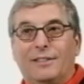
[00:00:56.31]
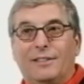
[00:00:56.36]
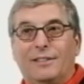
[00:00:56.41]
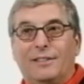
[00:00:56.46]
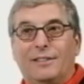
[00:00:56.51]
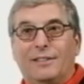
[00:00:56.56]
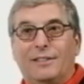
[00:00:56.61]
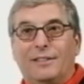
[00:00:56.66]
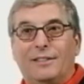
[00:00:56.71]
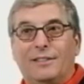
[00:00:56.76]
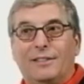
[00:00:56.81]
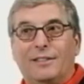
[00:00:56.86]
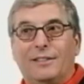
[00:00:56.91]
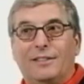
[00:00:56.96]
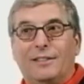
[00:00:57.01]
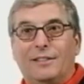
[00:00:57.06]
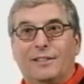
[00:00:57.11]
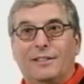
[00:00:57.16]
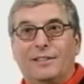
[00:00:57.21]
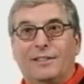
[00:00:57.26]

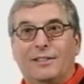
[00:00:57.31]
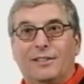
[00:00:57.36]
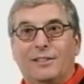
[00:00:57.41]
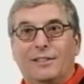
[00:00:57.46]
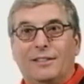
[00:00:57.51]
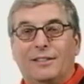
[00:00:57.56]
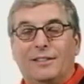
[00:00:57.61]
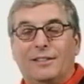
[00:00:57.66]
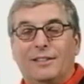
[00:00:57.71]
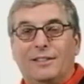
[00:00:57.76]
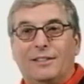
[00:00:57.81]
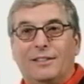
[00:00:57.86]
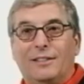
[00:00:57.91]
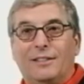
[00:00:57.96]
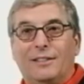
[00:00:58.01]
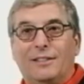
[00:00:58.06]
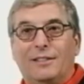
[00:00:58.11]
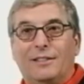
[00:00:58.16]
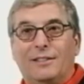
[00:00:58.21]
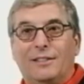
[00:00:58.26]

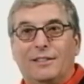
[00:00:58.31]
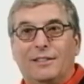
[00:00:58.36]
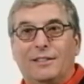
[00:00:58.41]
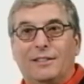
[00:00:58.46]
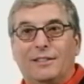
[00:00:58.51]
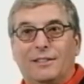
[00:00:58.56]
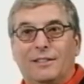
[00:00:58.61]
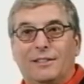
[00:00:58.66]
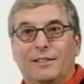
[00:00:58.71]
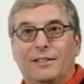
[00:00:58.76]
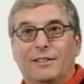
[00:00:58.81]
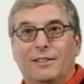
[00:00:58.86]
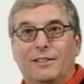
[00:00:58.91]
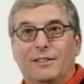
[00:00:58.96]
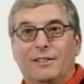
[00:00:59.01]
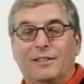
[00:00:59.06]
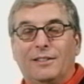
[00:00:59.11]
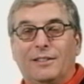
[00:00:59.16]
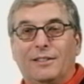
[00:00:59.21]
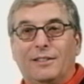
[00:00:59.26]

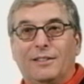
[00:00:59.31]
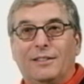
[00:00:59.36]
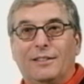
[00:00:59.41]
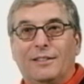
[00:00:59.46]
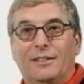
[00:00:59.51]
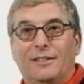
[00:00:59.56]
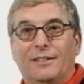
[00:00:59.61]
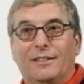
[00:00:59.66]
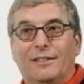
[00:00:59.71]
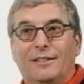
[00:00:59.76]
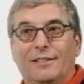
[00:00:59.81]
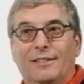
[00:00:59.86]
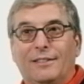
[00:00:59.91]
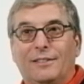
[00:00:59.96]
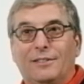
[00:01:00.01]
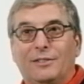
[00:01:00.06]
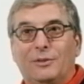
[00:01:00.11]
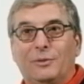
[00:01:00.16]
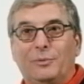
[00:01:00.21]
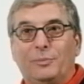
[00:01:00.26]

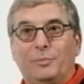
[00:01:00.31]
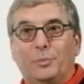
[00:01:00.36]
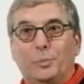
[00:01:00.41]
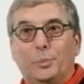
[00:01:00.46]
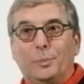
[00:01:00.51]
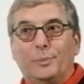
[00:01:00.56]
(silent)